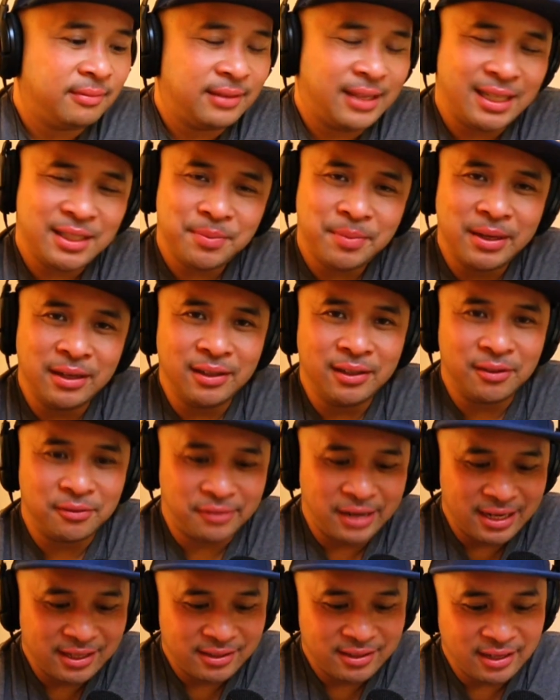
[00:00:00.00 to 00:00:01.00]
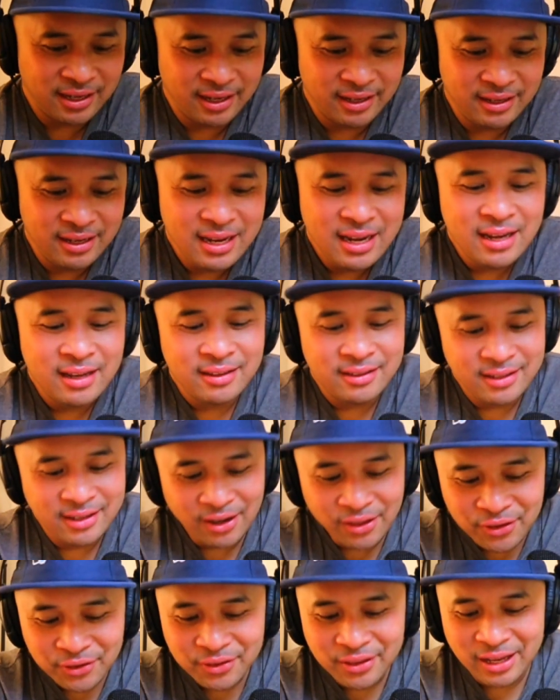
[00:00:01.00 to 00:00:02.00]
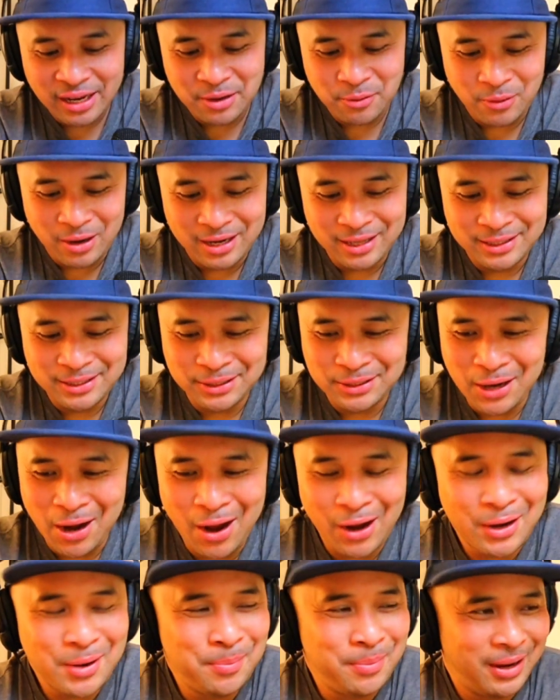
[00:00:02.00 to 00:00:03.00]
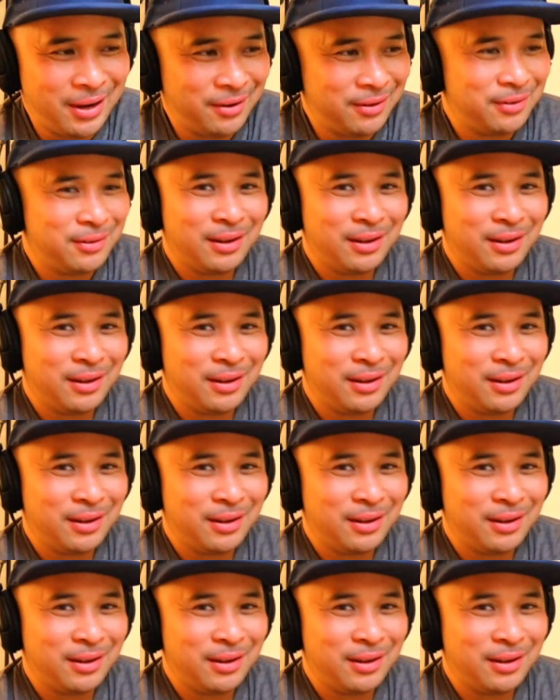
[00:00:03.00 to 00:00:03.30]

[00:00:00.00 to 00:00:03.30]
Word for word: that's my little rant today. The other thing I wanted to talk about,